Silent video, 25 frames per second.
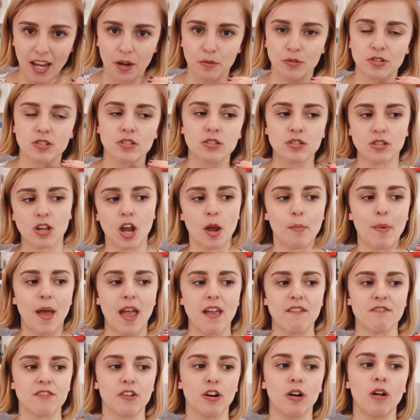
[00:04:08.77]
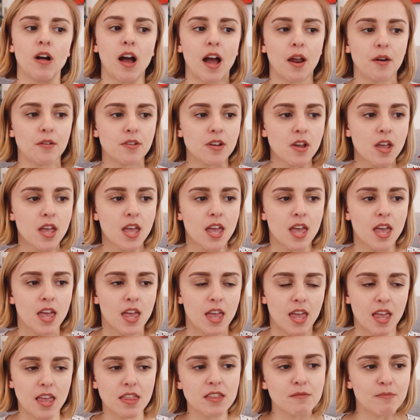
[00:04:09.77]
It was so painful. And
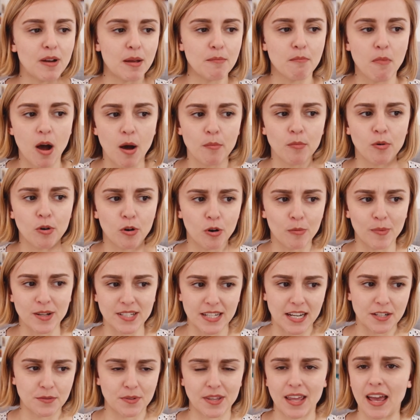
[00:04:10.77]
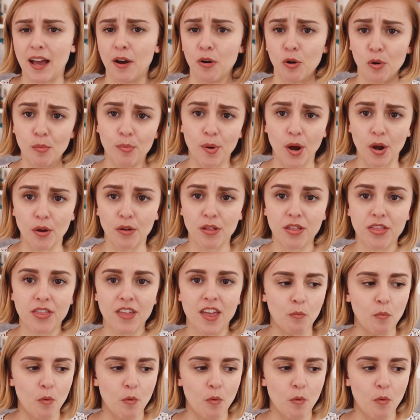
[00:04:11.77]
either my mum or my dad were there, or both,